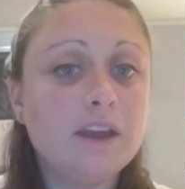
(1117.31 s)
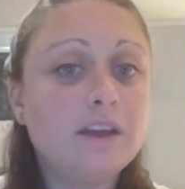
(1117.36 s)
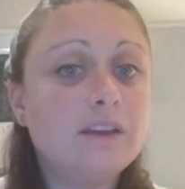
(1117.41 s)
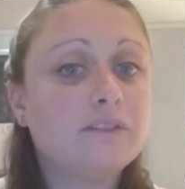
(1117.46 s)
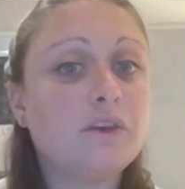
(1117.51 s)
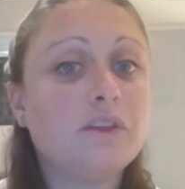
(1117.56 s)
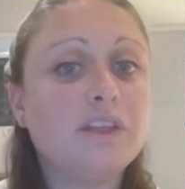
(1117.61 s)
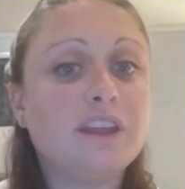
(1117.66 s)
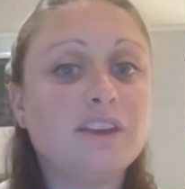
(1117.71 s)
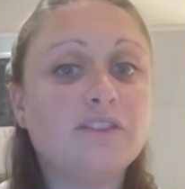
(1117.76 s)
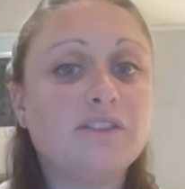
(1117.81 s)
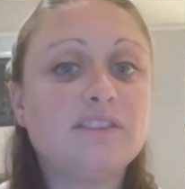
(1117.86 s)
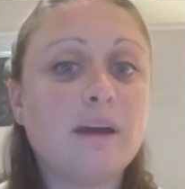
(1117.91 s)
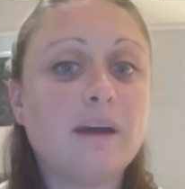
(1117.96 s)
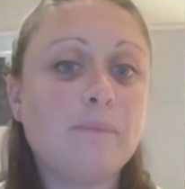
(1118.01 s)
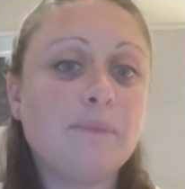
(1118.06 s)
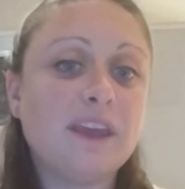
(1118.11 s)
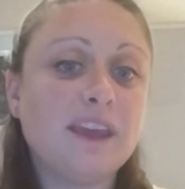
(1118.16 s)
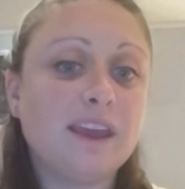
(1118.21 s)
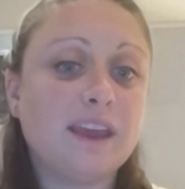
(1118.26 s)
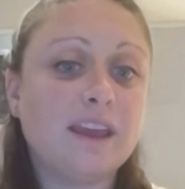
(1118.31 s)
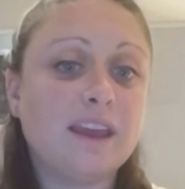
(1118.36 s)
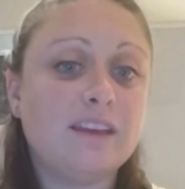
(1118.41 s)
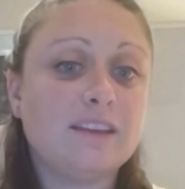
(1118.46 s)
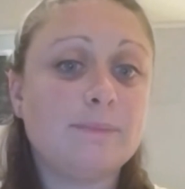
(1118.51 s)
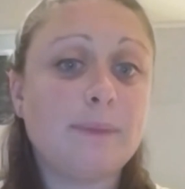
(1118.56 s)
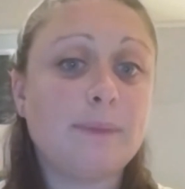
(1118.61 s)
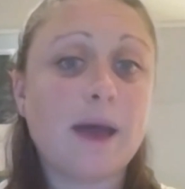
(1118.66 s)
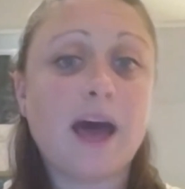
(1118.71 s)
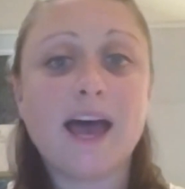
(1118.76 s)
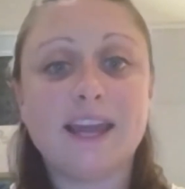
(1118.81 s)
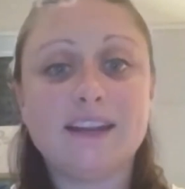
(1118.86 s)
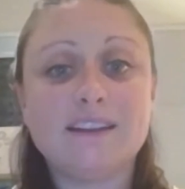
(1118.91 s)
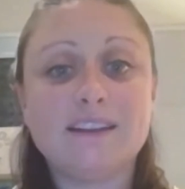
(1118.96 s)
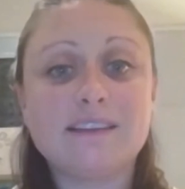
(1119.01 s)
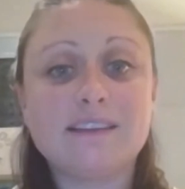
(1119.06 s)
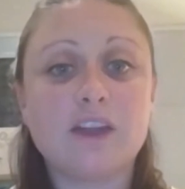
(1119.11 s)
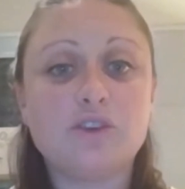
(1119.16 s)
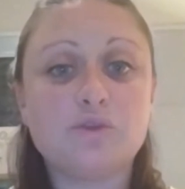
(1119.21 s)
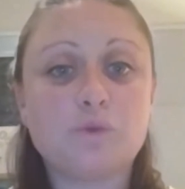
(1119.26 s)
so that if something is behind
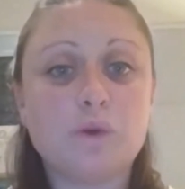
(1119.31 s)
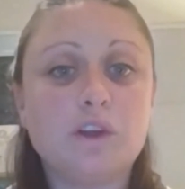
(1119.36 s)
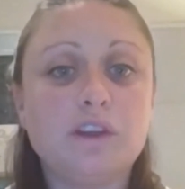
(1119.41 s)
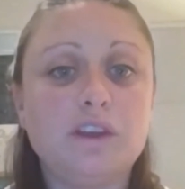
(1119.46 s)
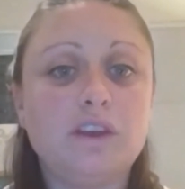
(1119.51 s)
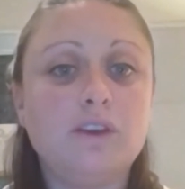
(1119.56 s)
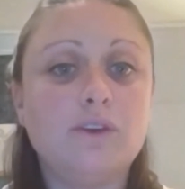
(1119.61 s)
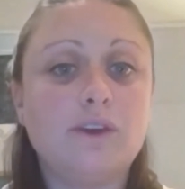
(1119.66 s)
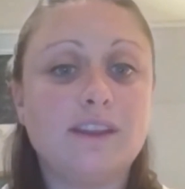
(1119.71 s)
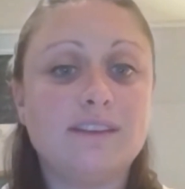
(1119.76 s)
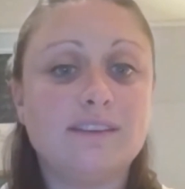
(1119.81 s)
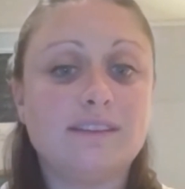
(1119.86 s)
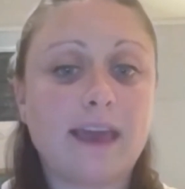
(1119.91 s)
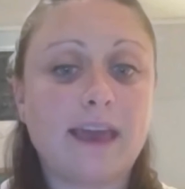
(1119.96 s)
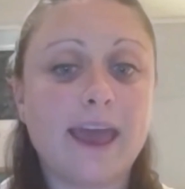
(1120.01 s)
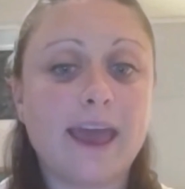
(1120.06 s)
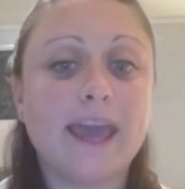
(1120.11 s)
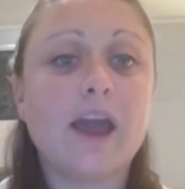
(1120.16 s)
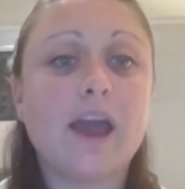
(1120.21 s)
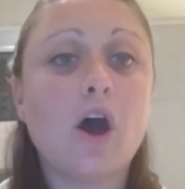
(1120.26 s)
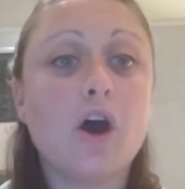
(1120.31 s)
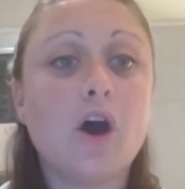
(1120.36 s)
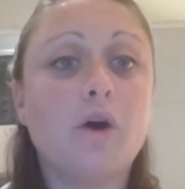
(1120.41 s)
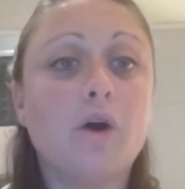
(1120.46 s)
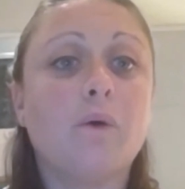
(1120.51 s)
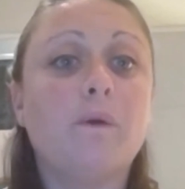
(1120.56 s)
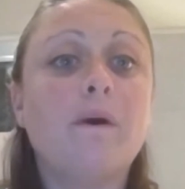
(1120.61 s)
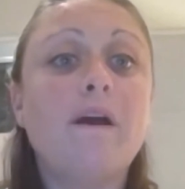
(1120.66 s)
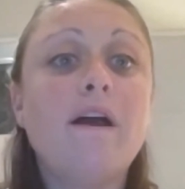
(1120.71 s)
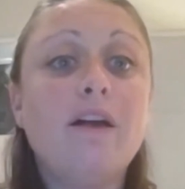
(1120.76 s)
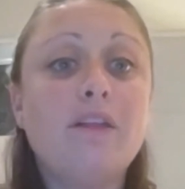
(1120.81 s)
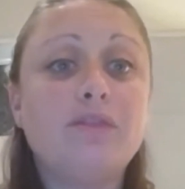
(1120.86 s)
schedule, you can say, oh,